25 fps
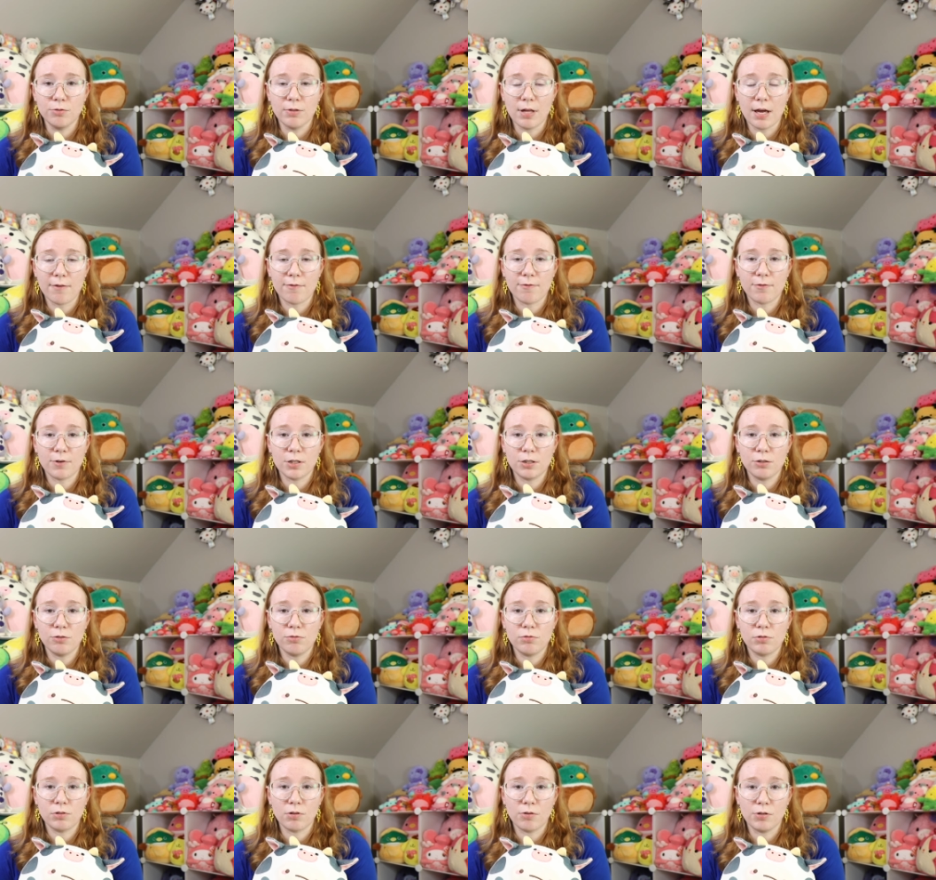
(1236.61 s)
that for
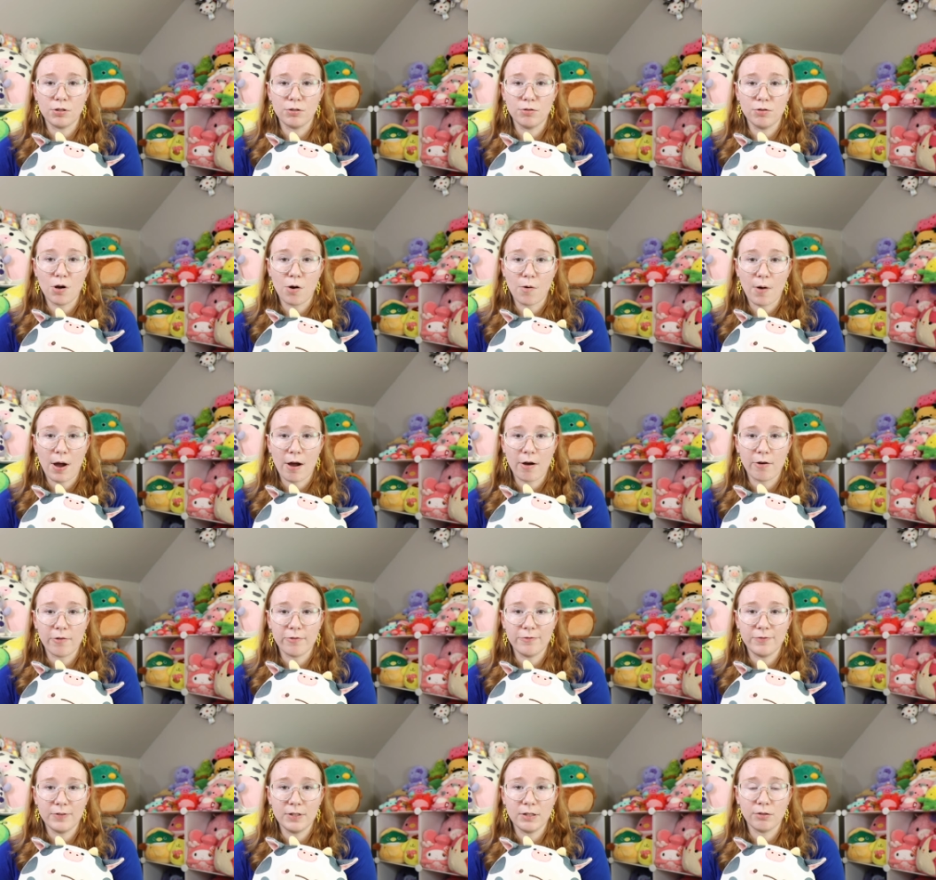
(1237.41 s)
you so you know how
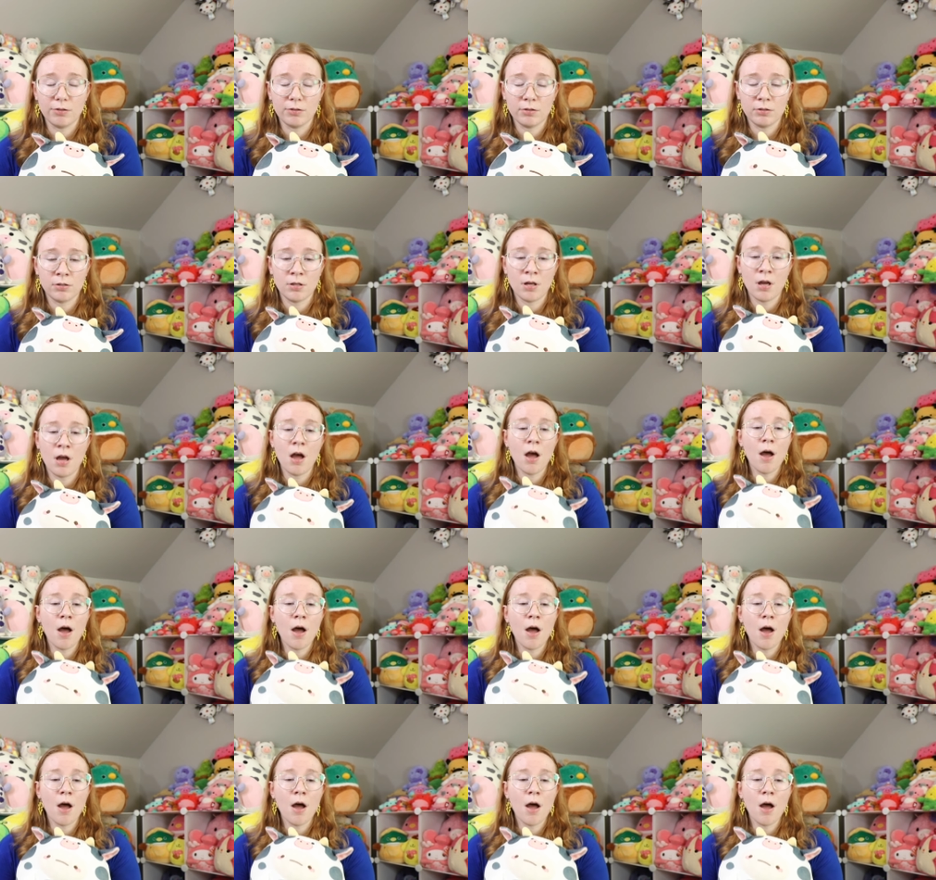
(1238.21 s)
it feels.